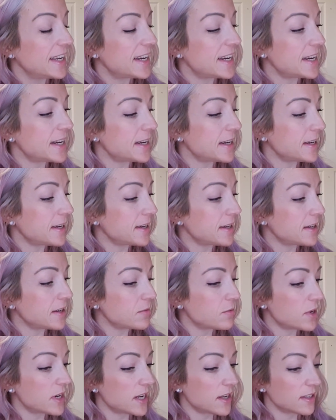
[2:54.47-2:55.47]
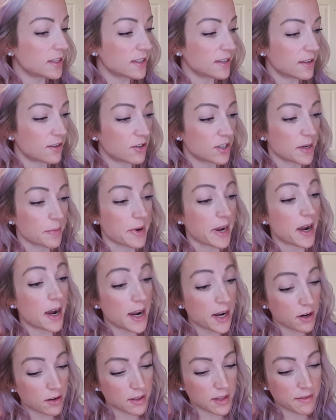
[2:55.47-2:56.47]
What else is interesting? My
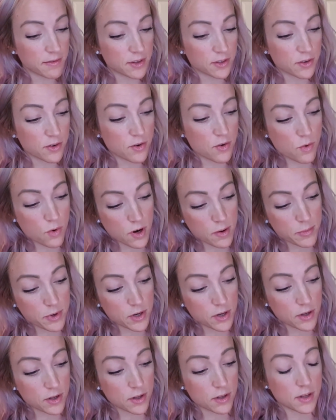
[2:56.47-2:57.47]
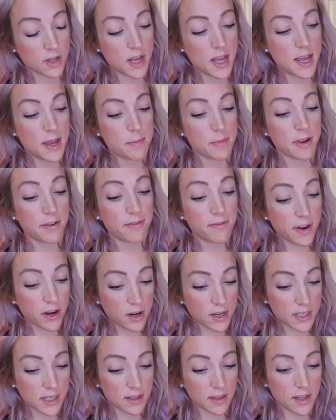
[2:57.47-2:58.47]
iron levels are normal. My
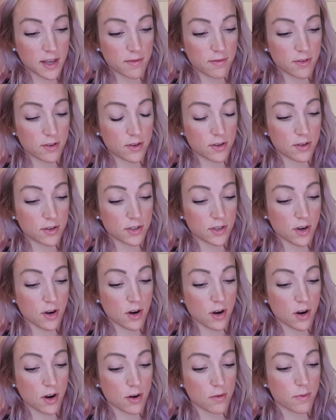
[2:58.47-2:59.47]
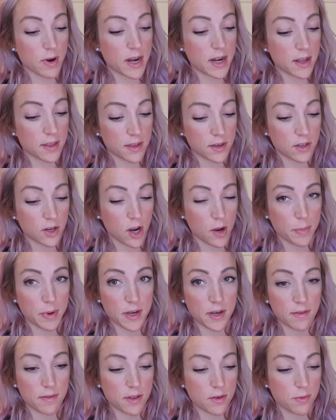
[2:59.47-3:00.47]
ferritin levels are right at the top
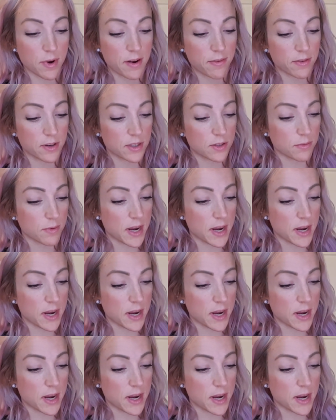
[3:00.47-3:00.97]
end of the reference